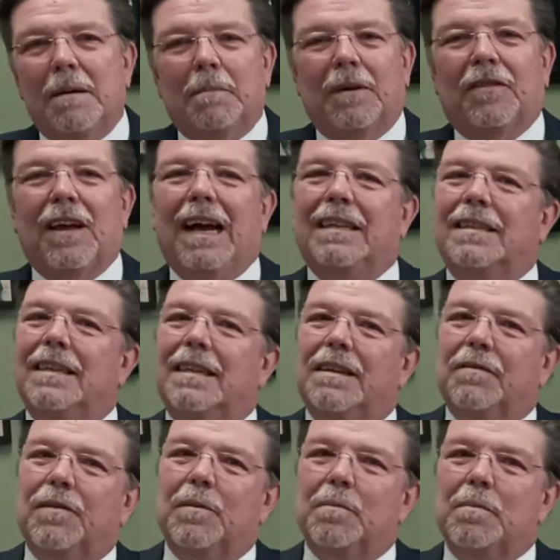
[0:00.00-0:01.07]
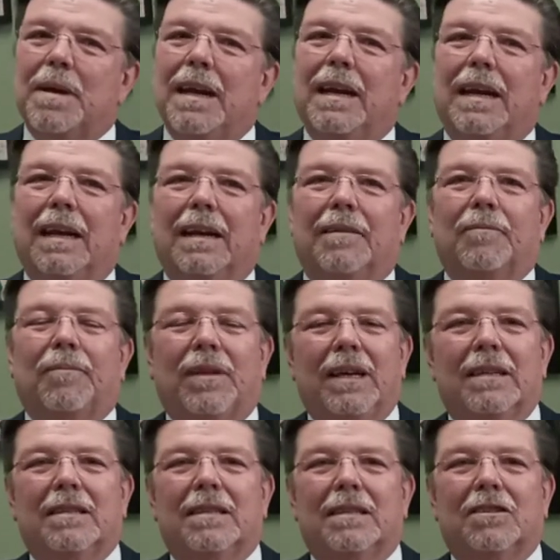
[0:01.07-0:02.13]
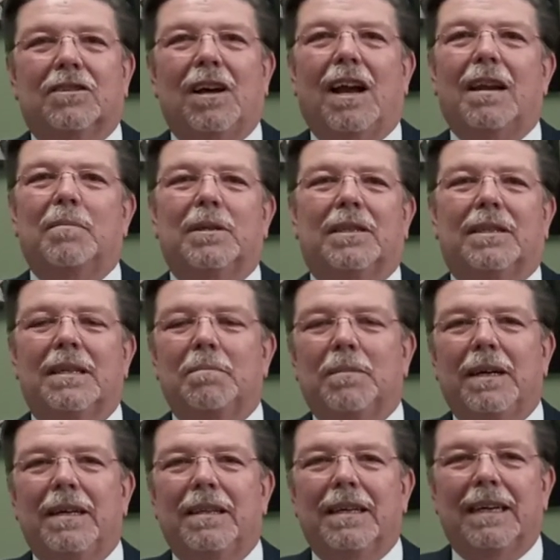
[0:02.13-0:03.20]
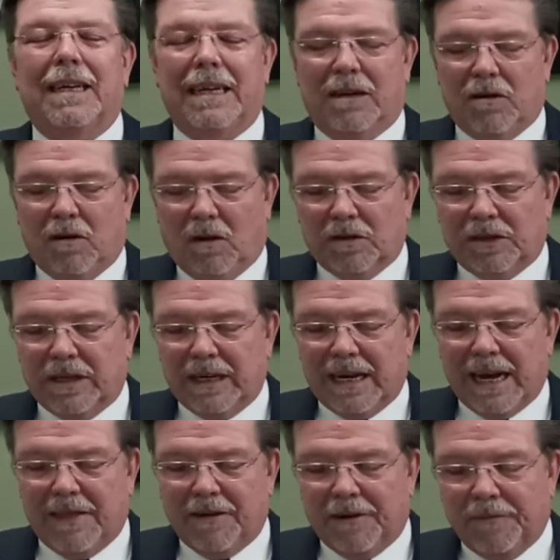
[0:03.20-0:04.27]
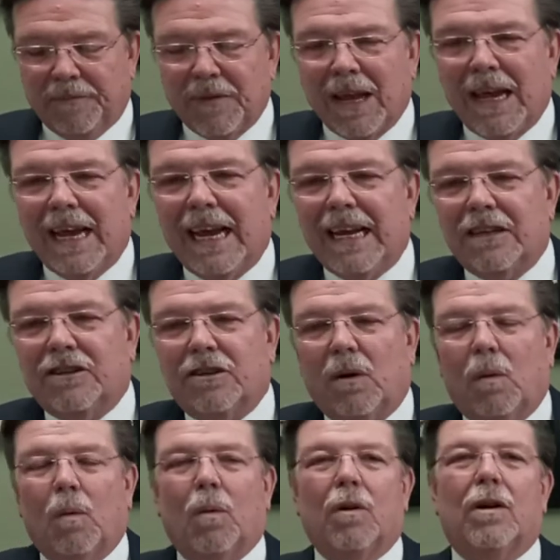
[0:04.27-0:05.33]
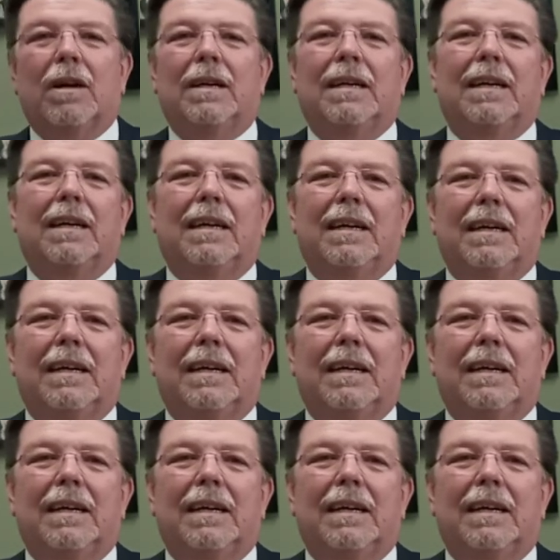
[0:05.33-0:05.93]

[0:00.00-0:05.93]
But that's a different meeting. It's a solemn assembly that he calls together. And so we're going to